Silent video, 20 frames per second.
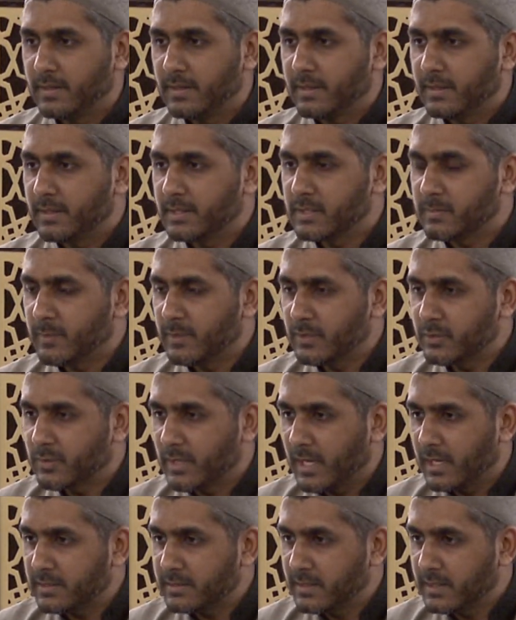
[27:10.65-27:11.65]
His
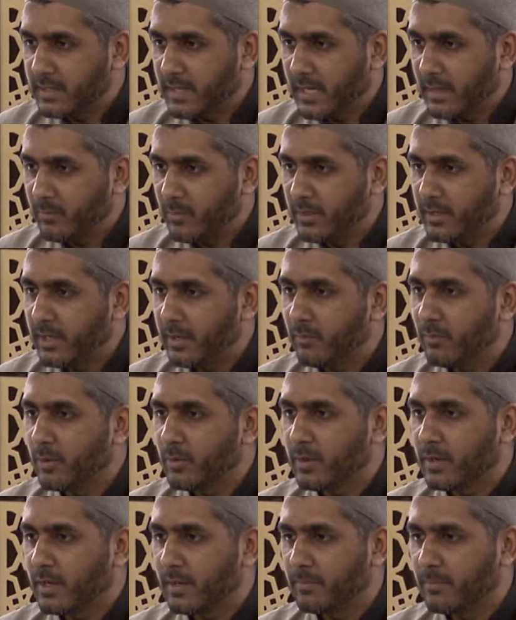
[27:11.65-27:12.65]
spirituality came when he
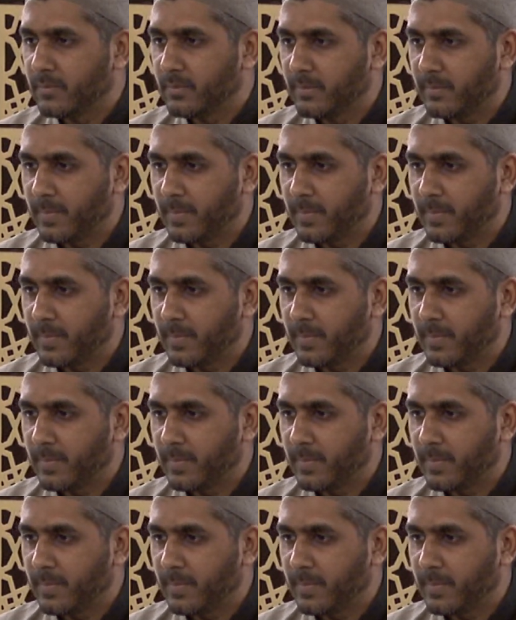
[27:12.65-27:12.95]
woke up.